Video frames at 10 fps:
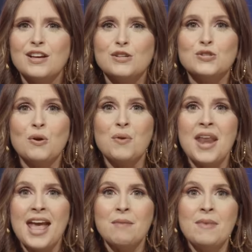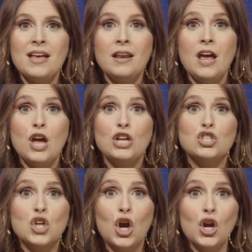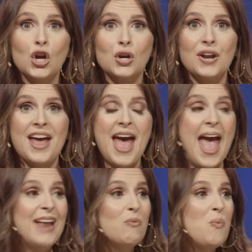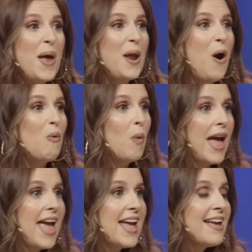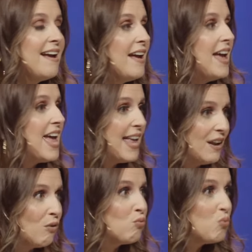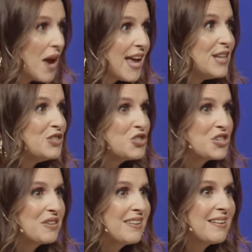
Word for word: So Naaman turned and went away in a rage.